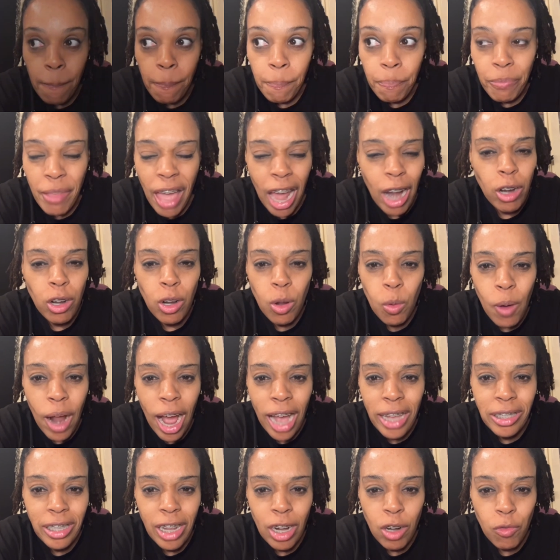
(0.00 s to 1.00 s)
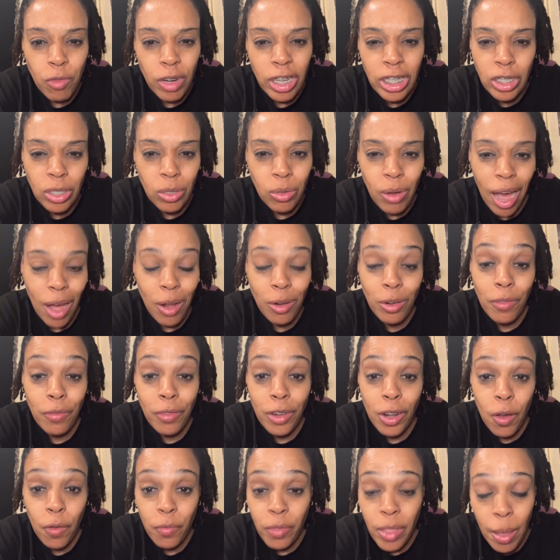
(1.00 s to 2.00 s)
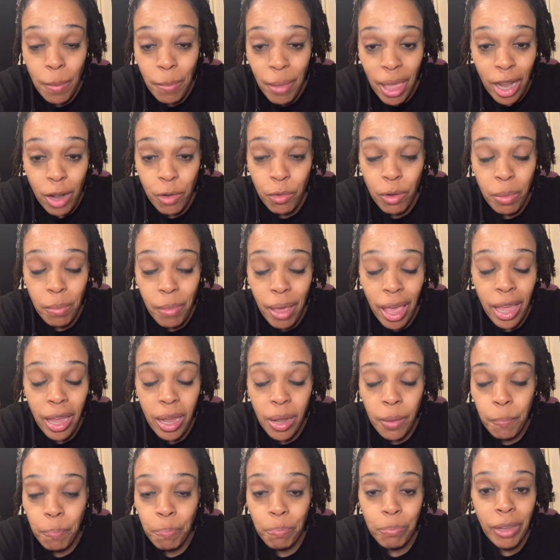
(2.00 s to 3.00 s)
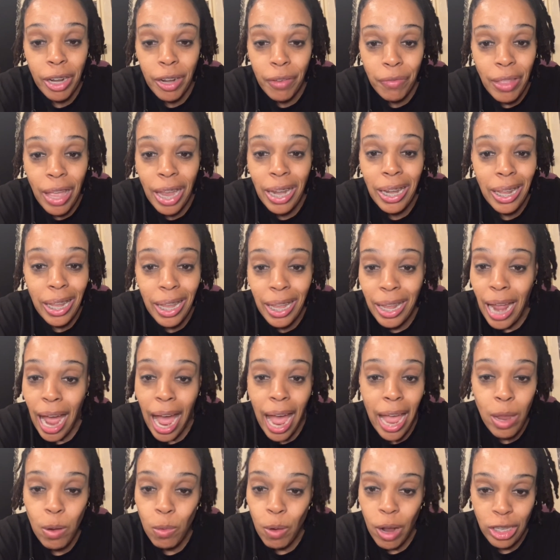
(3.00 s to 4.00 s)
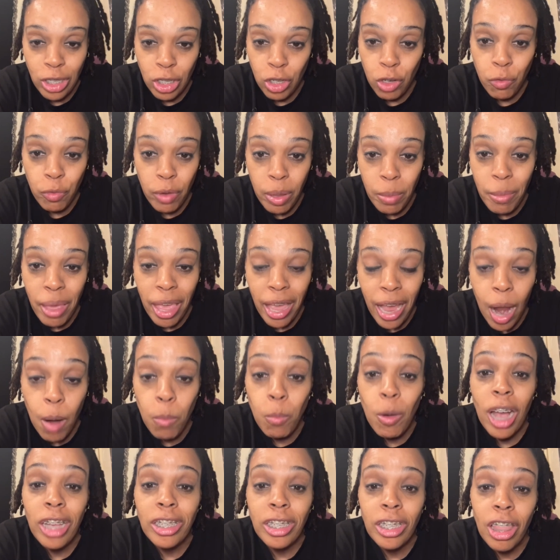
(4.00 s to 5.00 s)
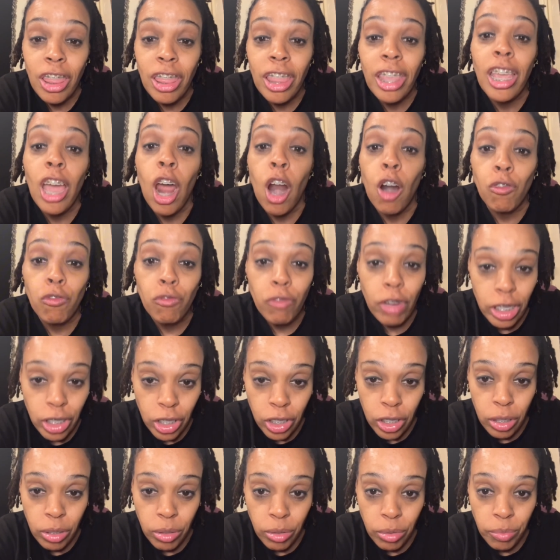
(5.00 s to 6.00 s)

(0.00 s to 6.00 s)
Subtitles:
I don't know why I said original. I don't even know if they made a remake, but if they did, I ain't watching the remake. I'm watching the original.